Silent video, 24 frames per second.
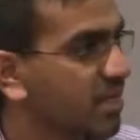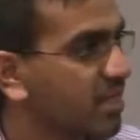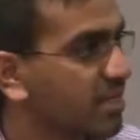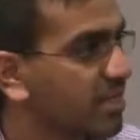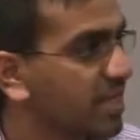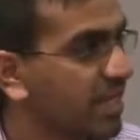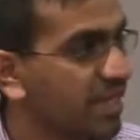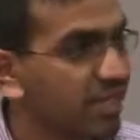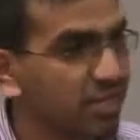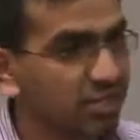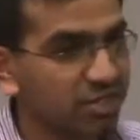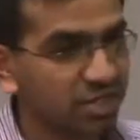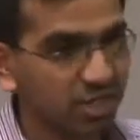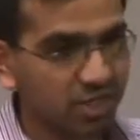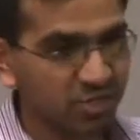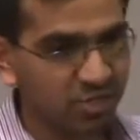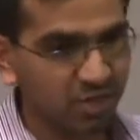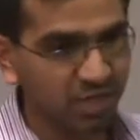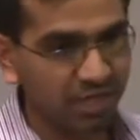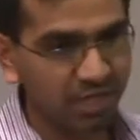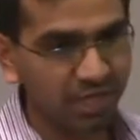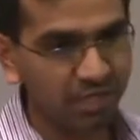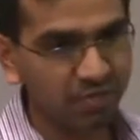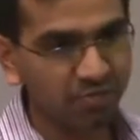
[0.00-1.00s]
say in a
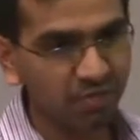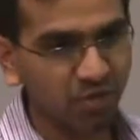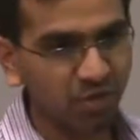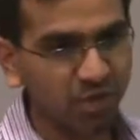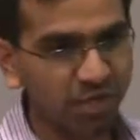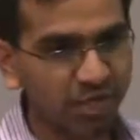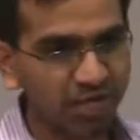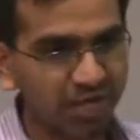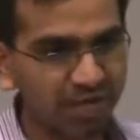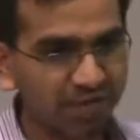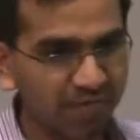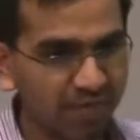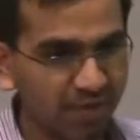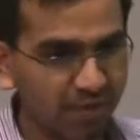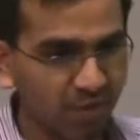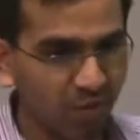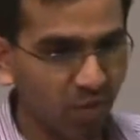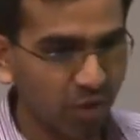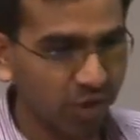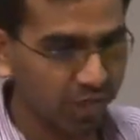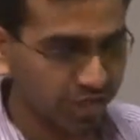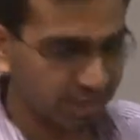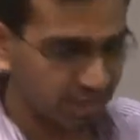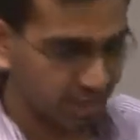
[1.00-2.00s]
structural health monitoring, we
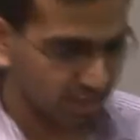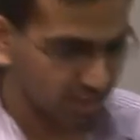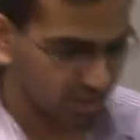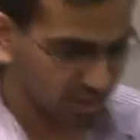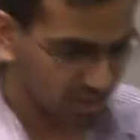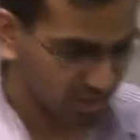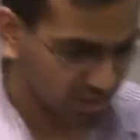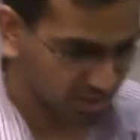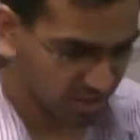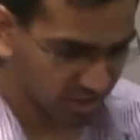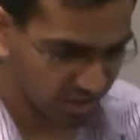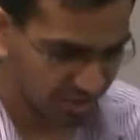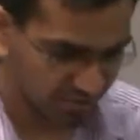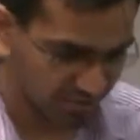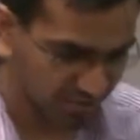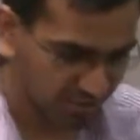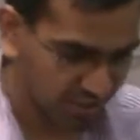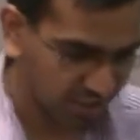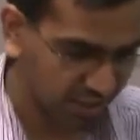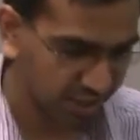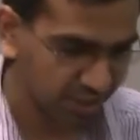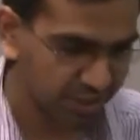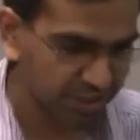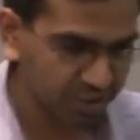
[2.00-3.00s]
monitor
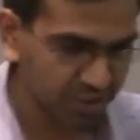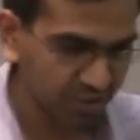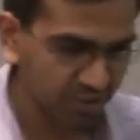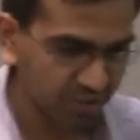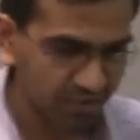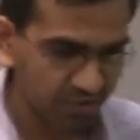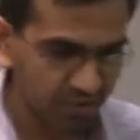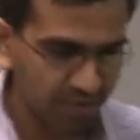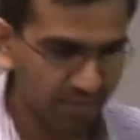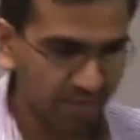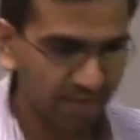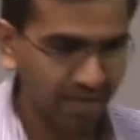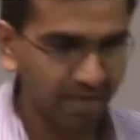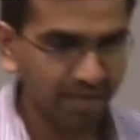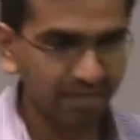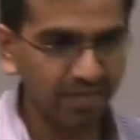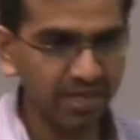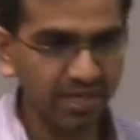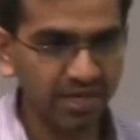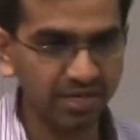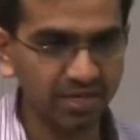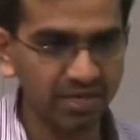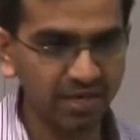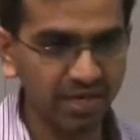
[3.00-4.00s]
different kinds of
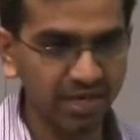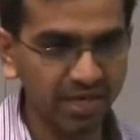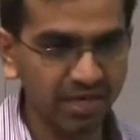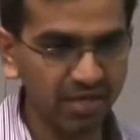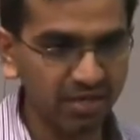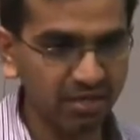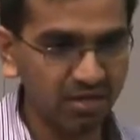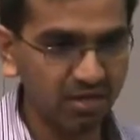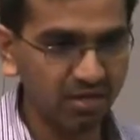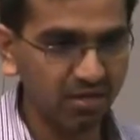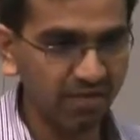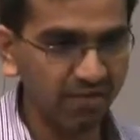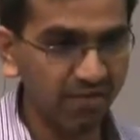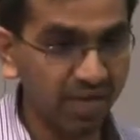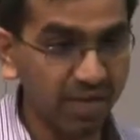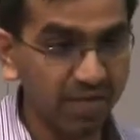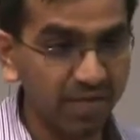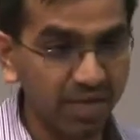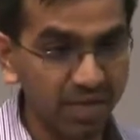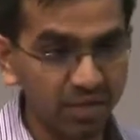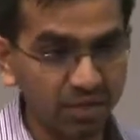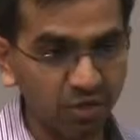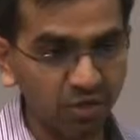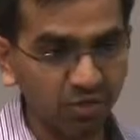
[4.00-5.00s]
parameters like
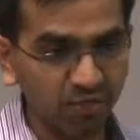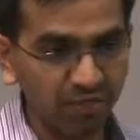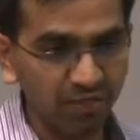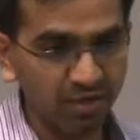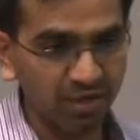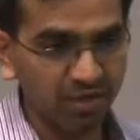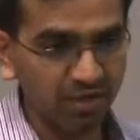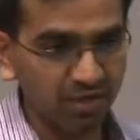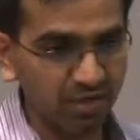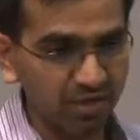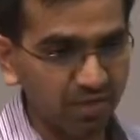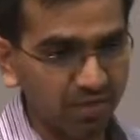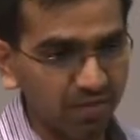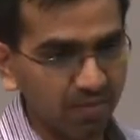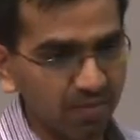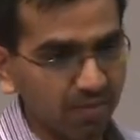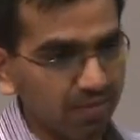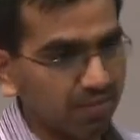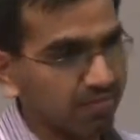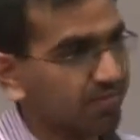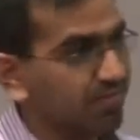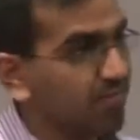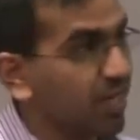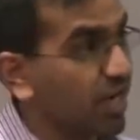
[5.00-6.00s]
vibration of an
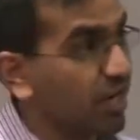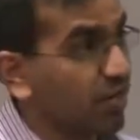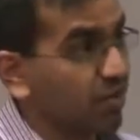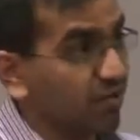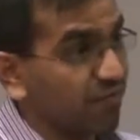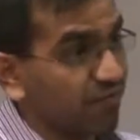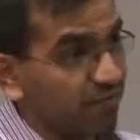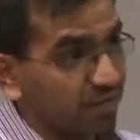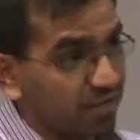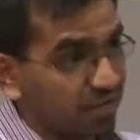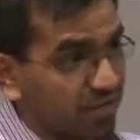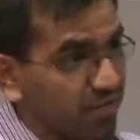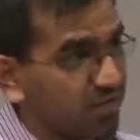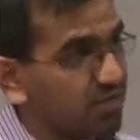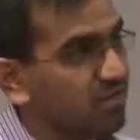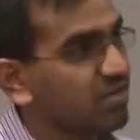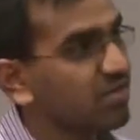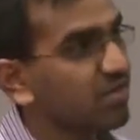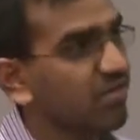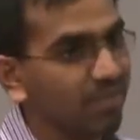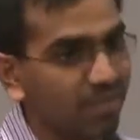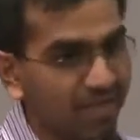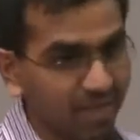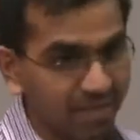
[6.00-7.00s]
part of a
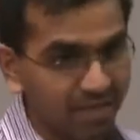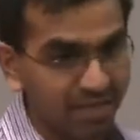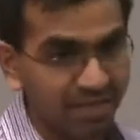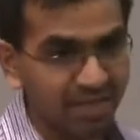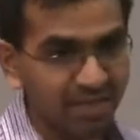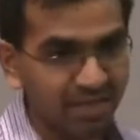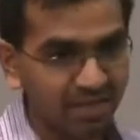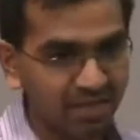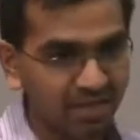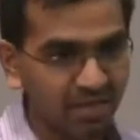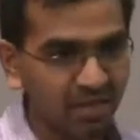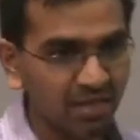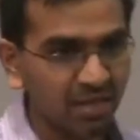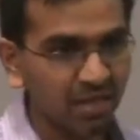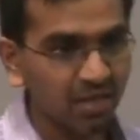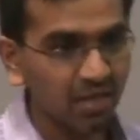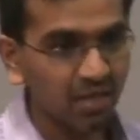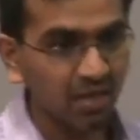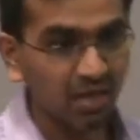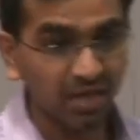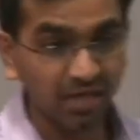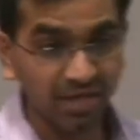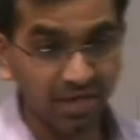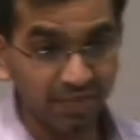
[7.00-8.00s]
building,
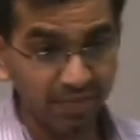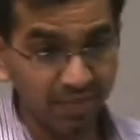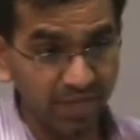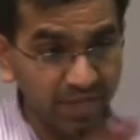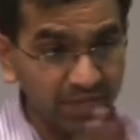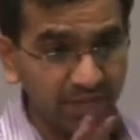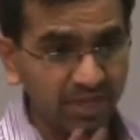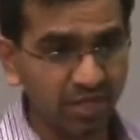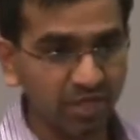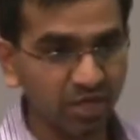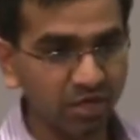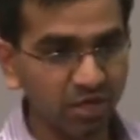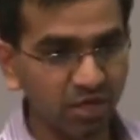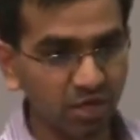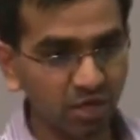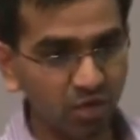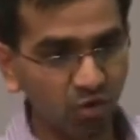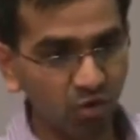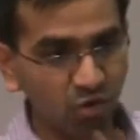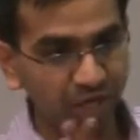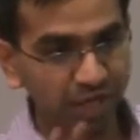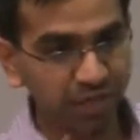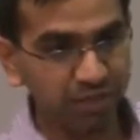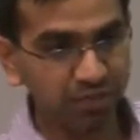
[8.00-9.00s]
a temperature at a
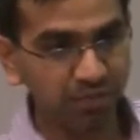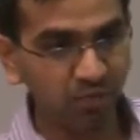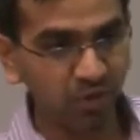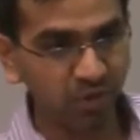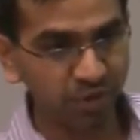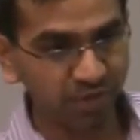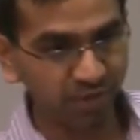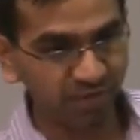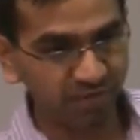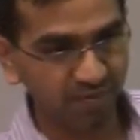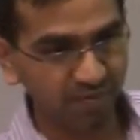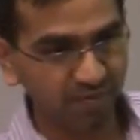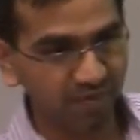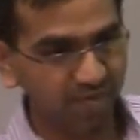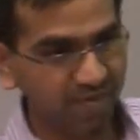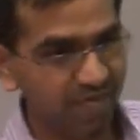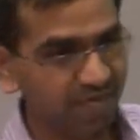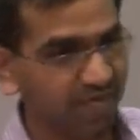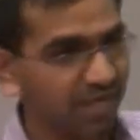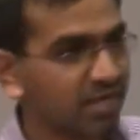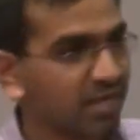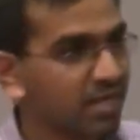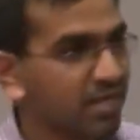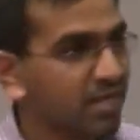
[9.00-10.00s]
localized point of a
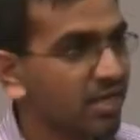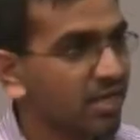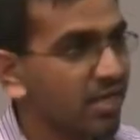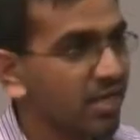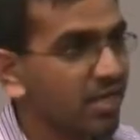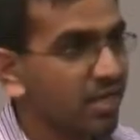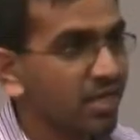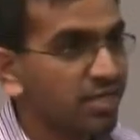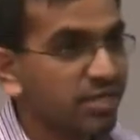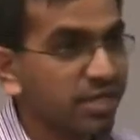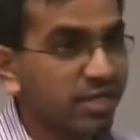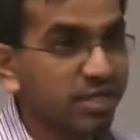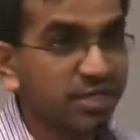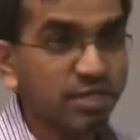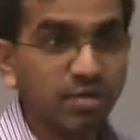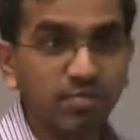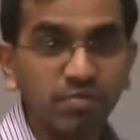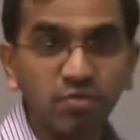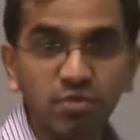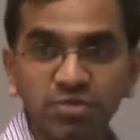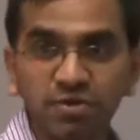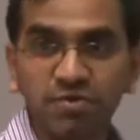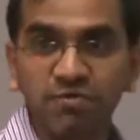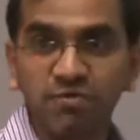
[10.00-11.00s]
building. Say
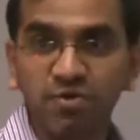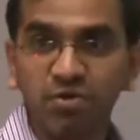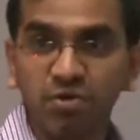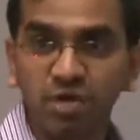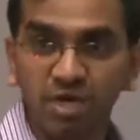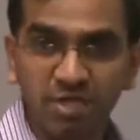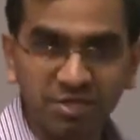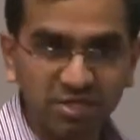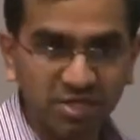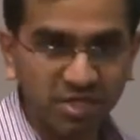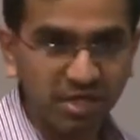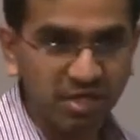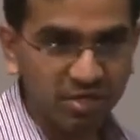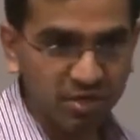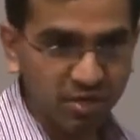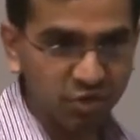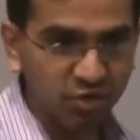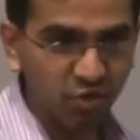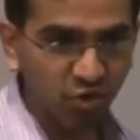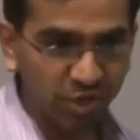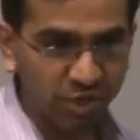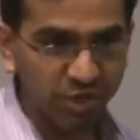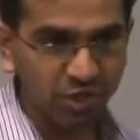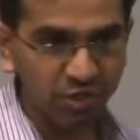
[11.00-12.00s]
suppose if you consider
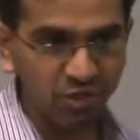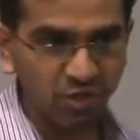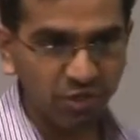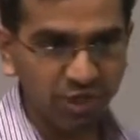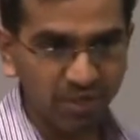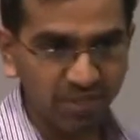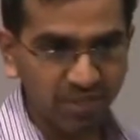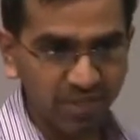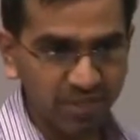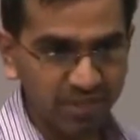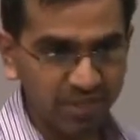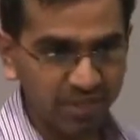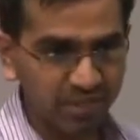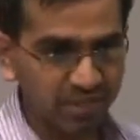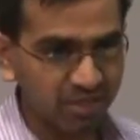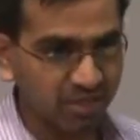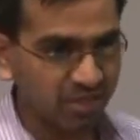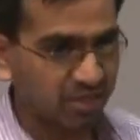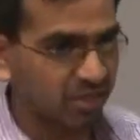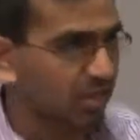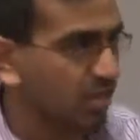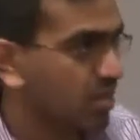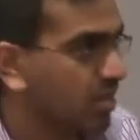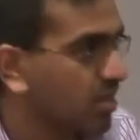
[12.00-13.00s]
this auditorium as such,
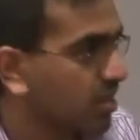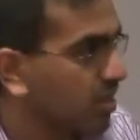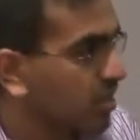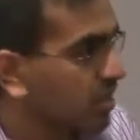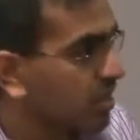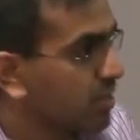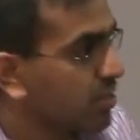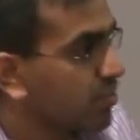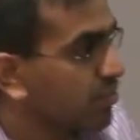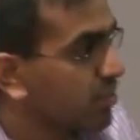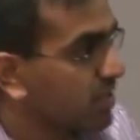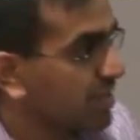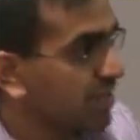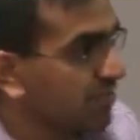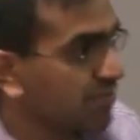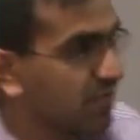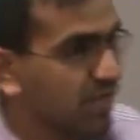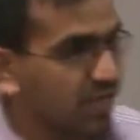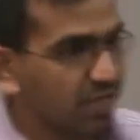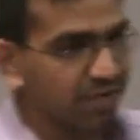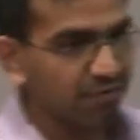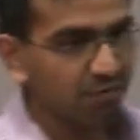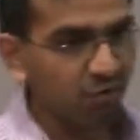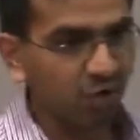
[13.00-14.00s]
you will
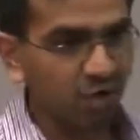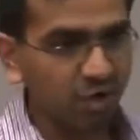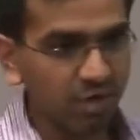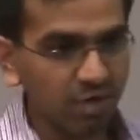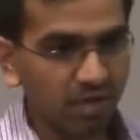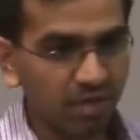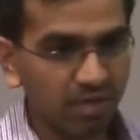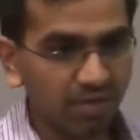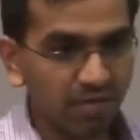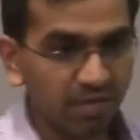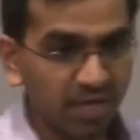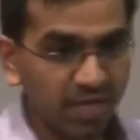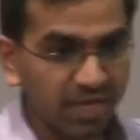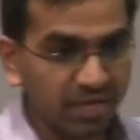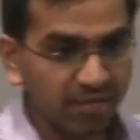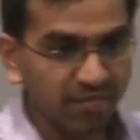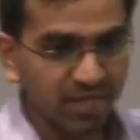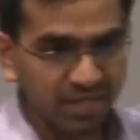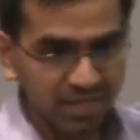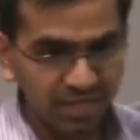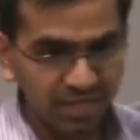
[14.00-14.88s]
definitely want multiple